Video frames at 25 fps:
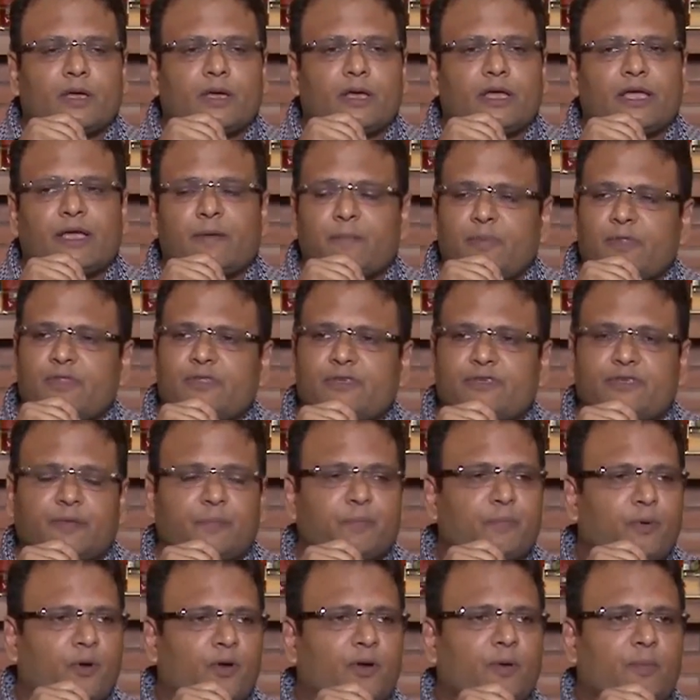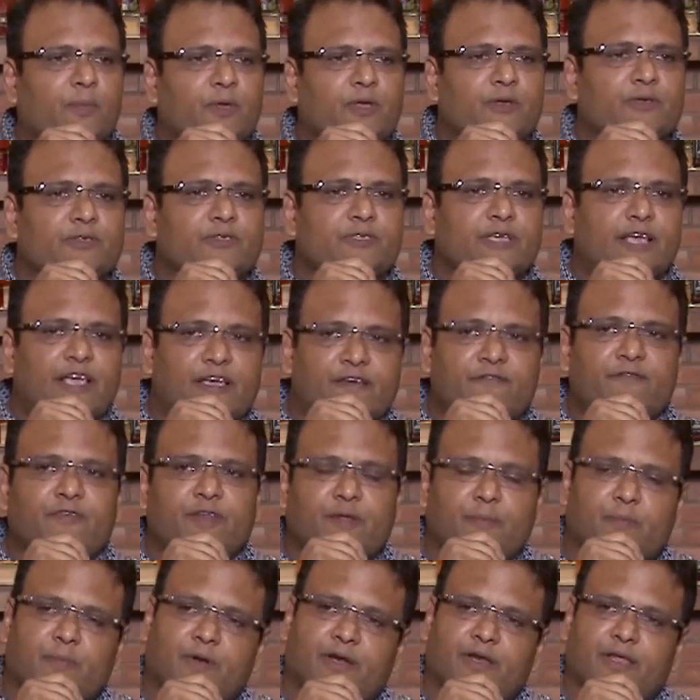Empathy is important because
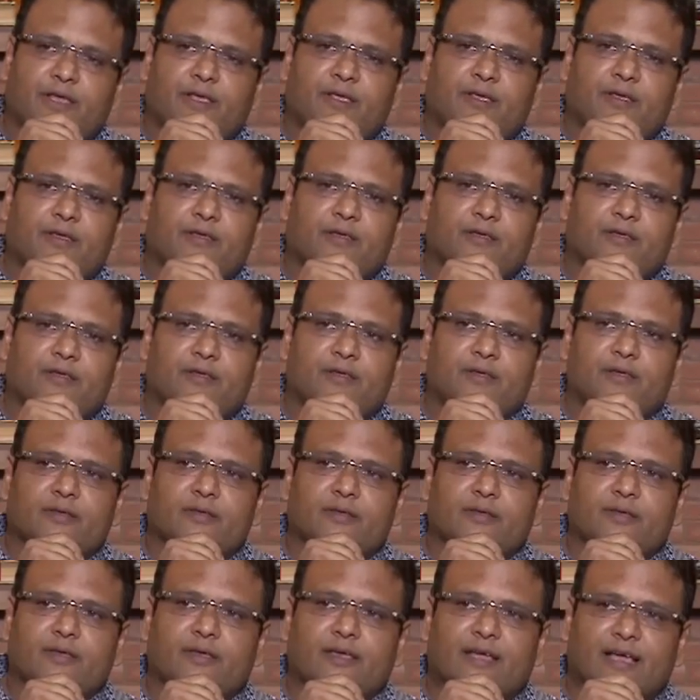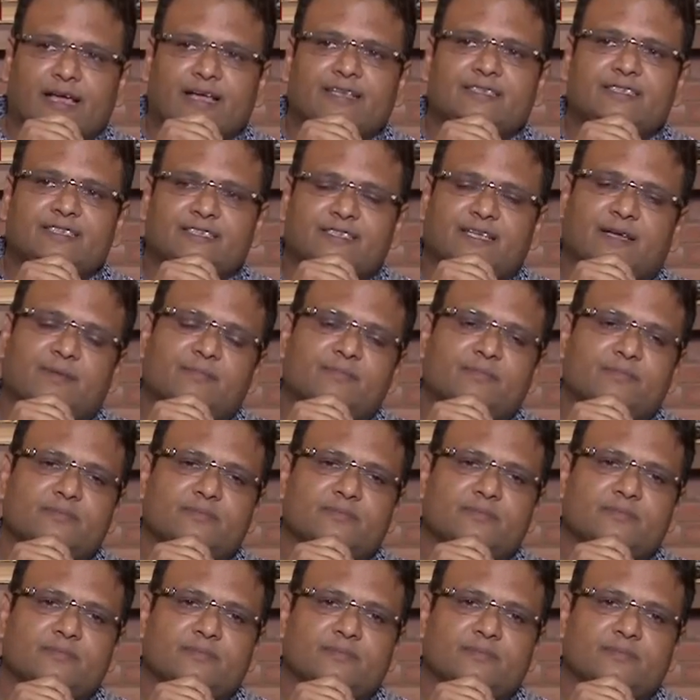everybody has something